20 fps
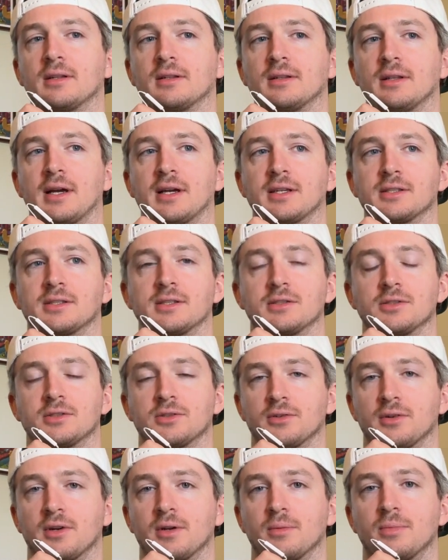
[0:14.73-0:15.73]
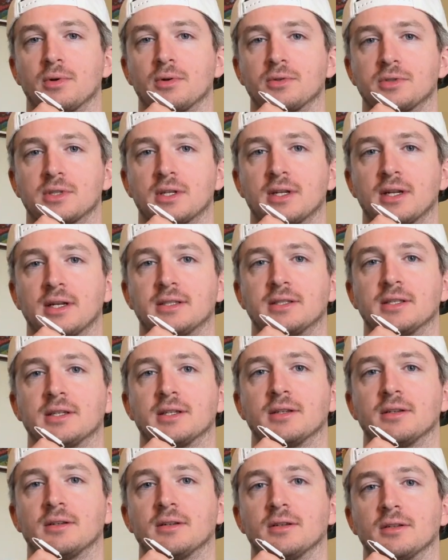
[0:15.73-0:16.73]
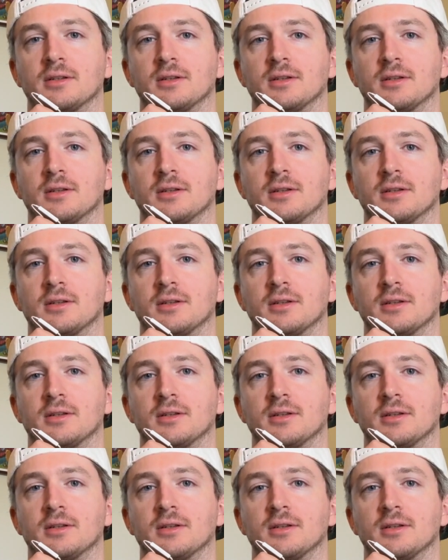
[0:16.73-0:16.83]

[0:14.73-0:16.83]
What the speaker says: last Instagram post that I did,